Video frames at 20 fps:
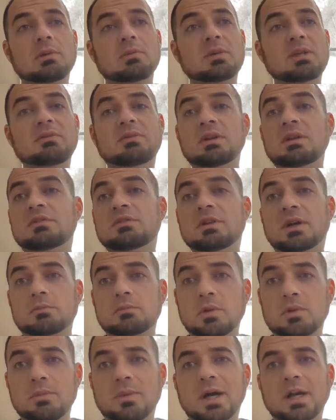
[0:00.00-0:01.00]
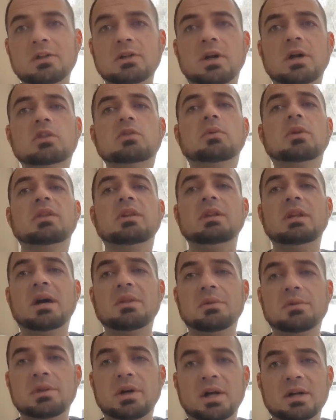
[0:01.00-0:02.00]
even if not with my dogs with
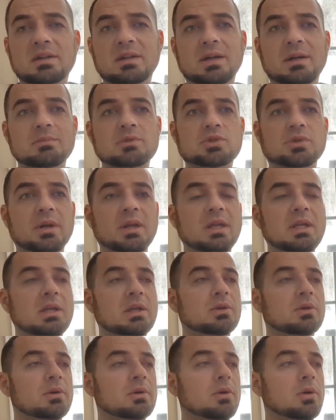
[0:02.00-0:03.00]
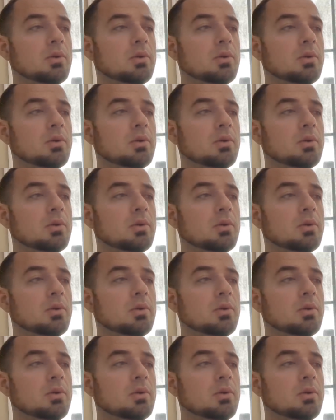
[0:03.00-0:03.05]
another dog that i'm training or,